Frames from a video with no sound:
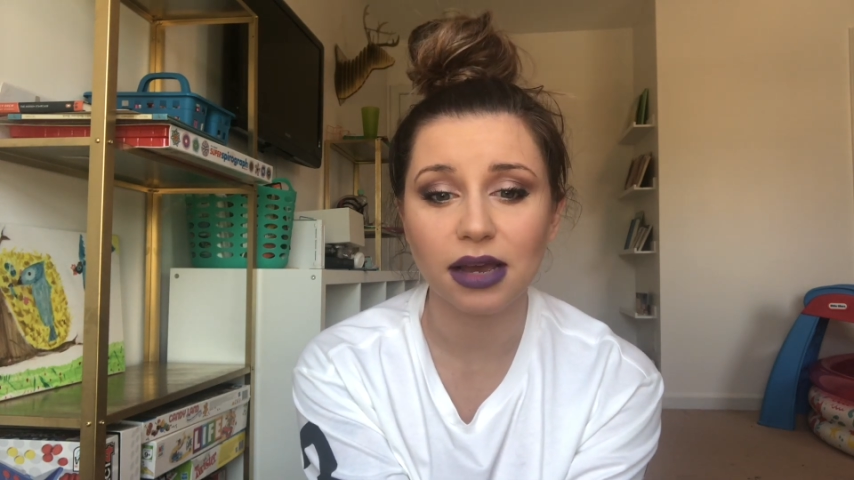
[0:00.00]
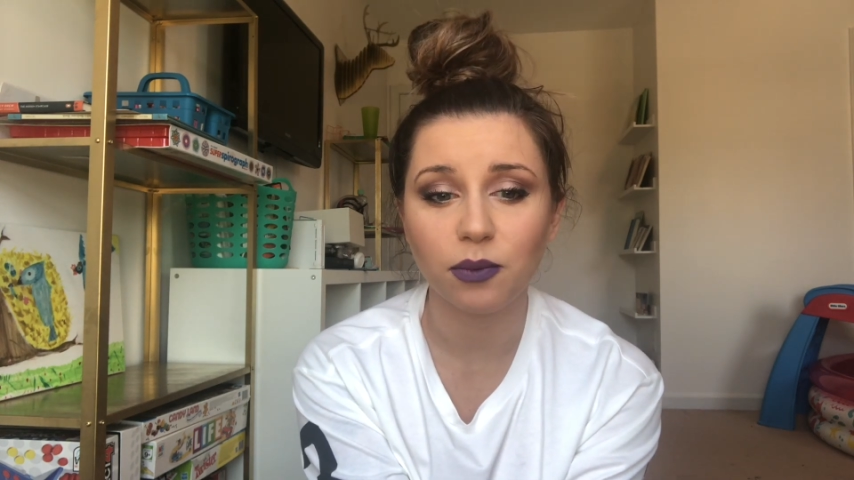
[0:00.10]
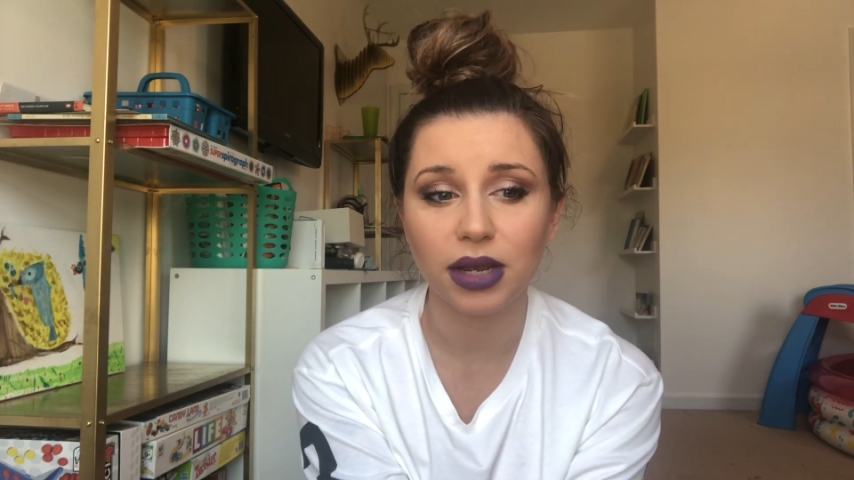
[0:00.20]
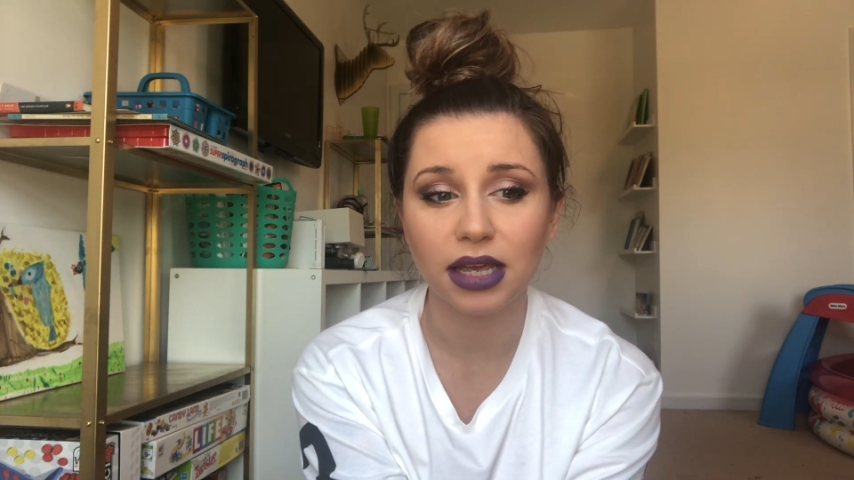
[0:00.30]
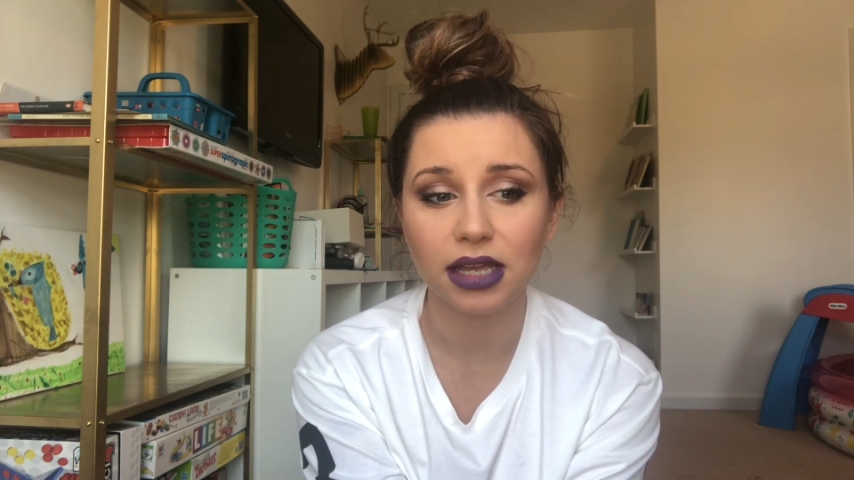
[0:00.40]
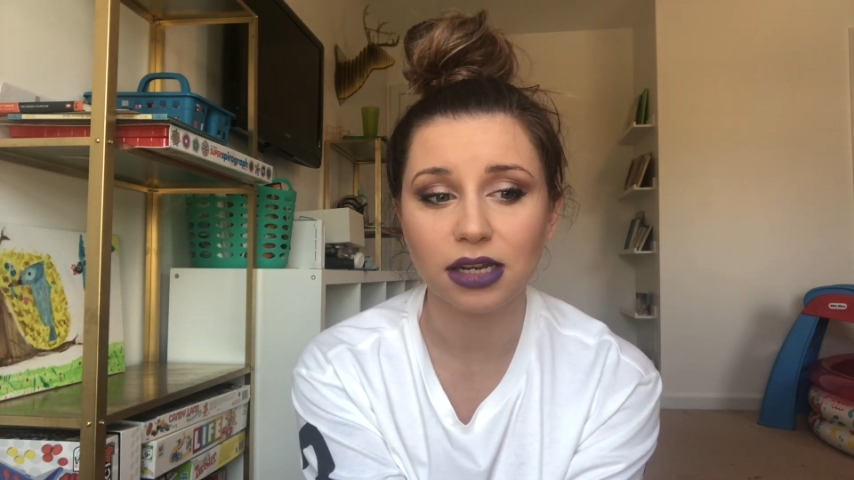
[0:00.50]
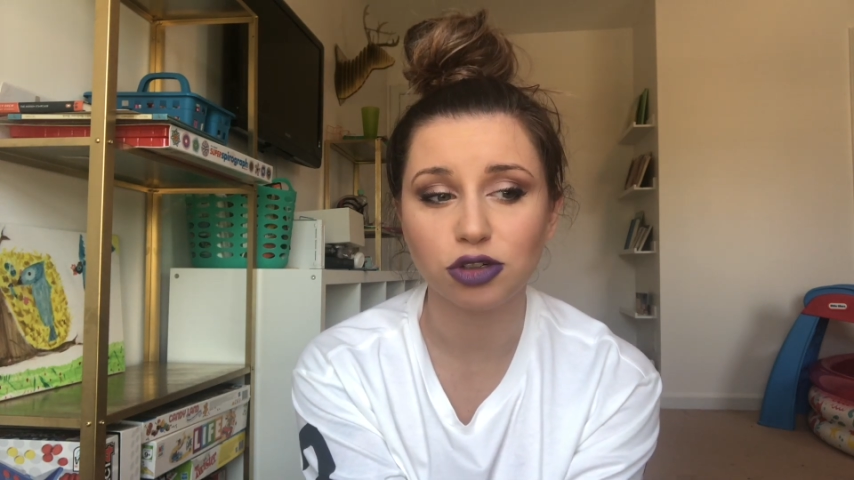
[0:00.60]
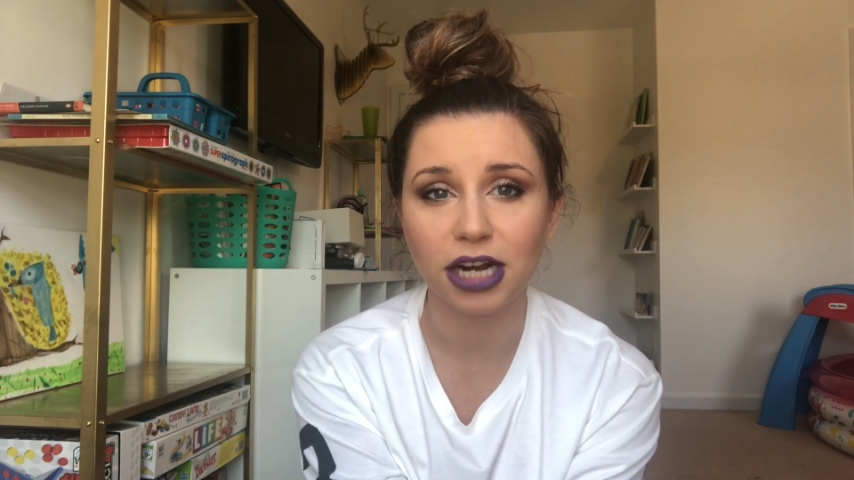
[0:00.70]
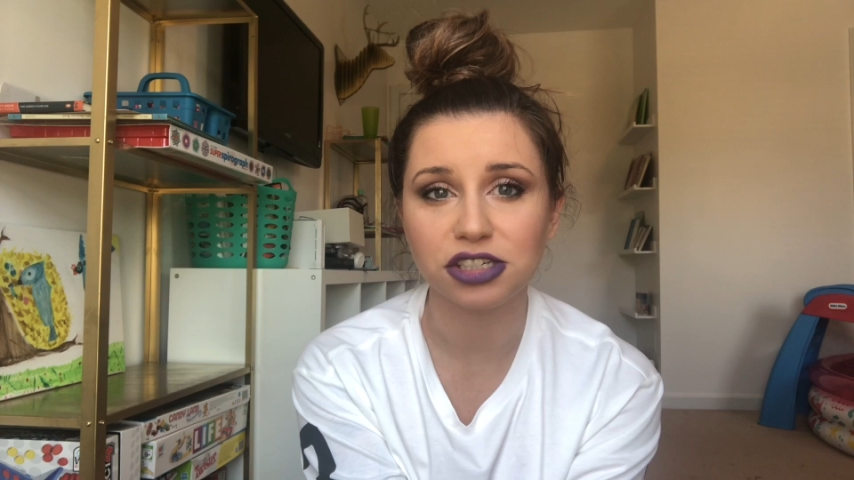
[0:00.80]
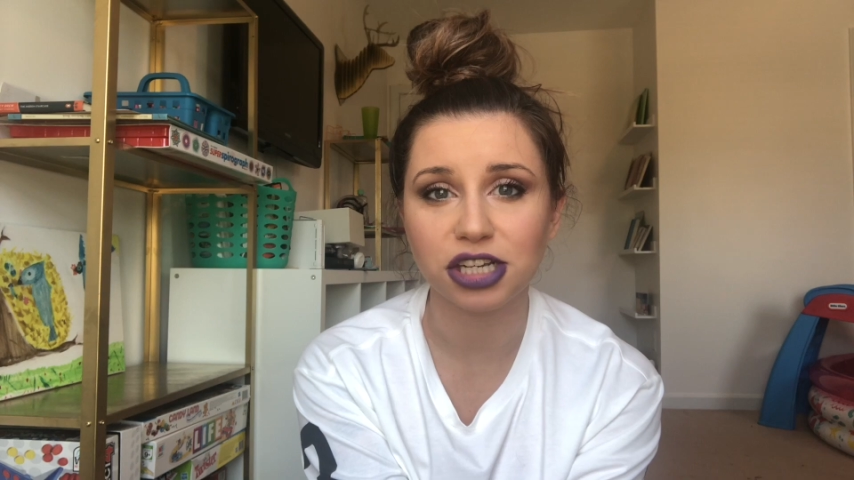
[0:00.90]
when
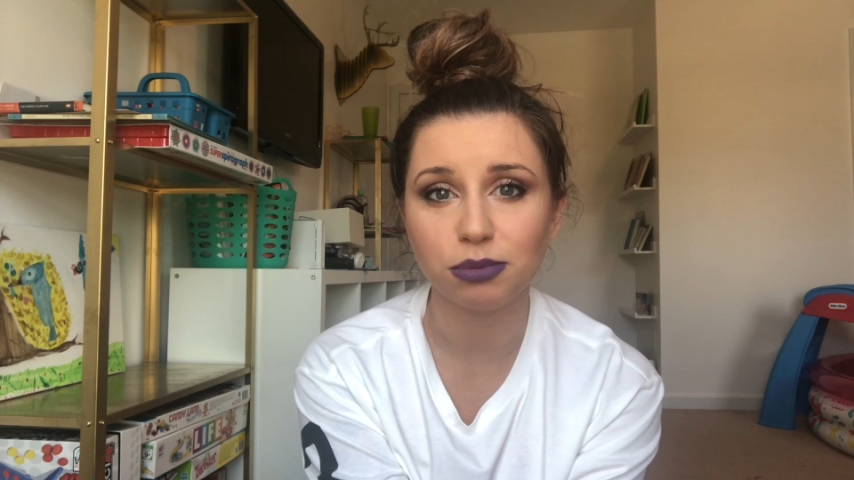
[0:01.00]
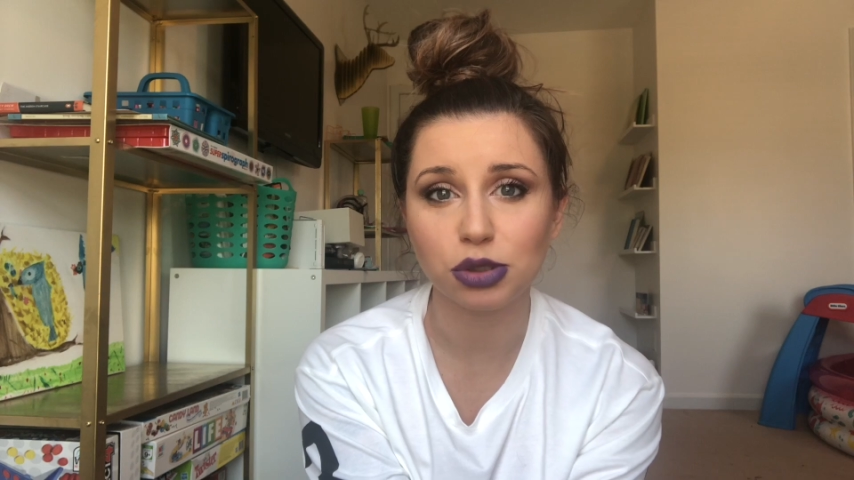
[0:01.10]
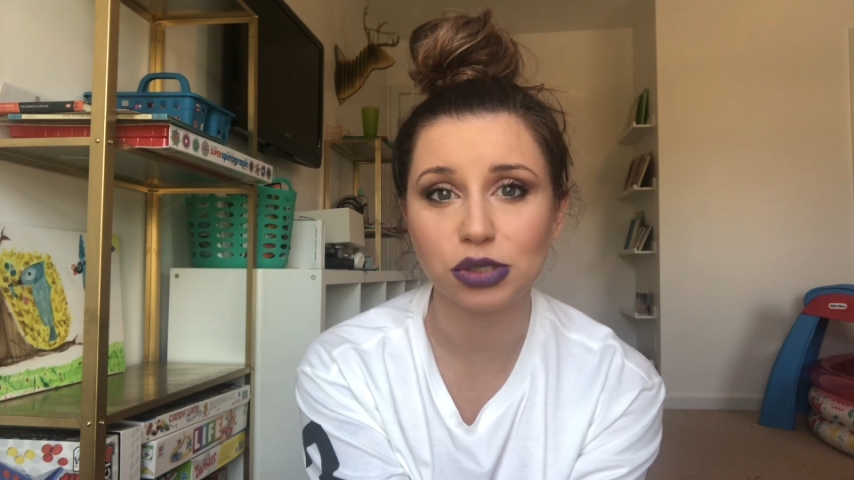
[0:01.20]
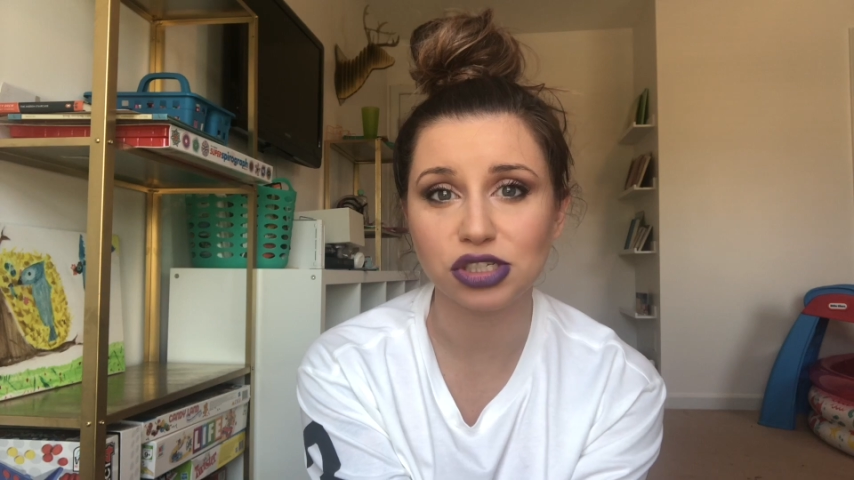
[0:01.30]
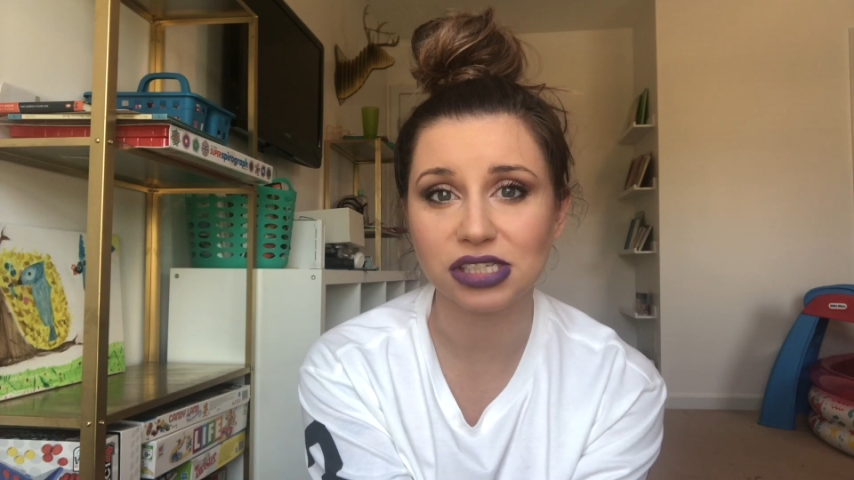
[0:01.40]
dry shampoo is